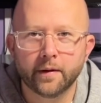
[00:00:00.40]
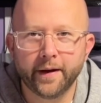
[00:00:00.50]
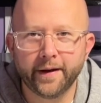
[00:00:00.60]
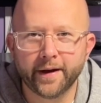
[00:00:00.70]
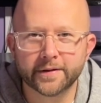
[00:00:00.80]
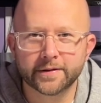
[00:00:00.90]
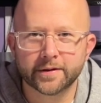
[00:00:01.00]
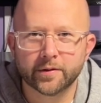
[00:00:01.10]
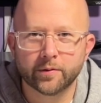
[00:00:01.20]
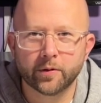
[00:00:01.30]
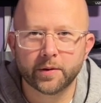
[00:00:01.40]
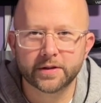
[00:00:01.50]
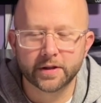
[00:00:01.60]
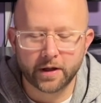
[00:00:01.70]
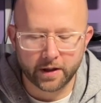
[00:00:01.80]
Hey guys, we're going to
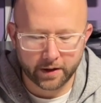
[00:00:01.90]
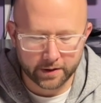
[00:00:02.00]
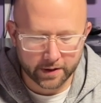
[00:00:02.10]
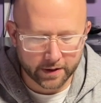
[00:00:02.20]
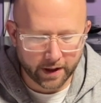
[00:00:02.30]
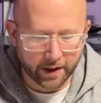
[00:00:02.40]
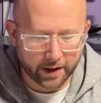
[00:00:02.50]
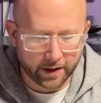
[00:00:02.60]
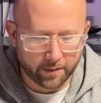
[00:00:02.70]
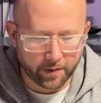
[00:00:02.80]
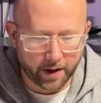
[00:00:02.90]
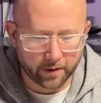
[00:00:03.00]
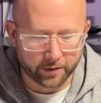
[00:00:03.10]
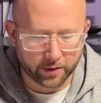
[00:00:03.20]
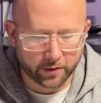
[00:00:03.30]
be talking today
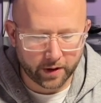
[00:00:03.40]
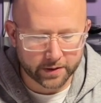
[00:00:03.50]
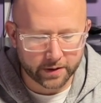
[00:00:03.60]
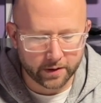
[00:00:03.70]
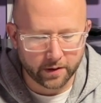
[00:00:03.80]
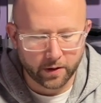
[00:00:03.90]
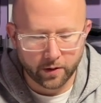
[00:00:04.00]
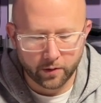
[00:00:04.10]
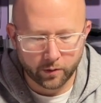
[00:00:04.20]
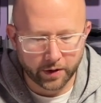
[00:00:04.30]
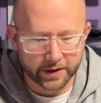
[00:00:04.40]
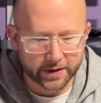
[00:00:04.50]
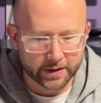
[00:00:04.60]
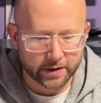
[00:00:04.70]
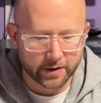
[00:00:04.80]
about the Crescent
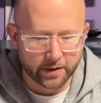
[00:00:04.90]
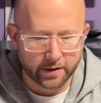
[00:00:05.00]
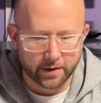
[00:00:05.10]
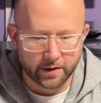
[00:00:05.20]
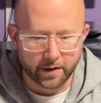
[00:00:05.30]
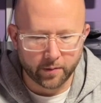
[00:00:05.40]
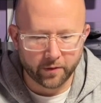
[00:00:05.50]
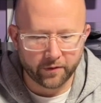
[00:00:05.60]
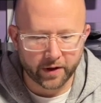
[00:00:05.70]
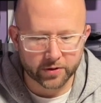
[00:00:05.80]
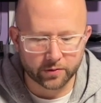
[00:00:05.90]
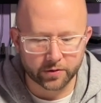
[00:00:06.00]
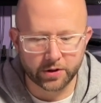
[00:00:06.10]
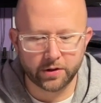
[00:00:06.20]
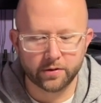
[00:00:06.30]
Whisk professional
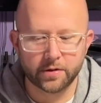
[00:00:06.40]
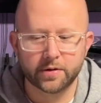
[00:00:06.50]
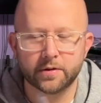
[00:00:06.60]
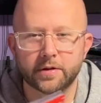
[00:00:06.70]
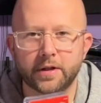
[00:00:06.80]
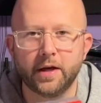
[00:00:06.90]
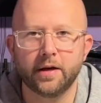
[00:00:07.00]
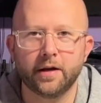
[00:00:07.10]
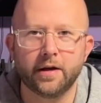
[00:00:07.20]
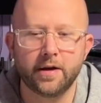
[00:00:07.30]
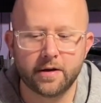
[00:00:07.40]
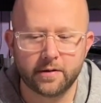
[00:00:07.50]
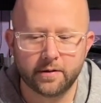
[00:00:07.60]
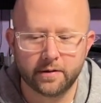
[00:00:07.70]
shears set I got.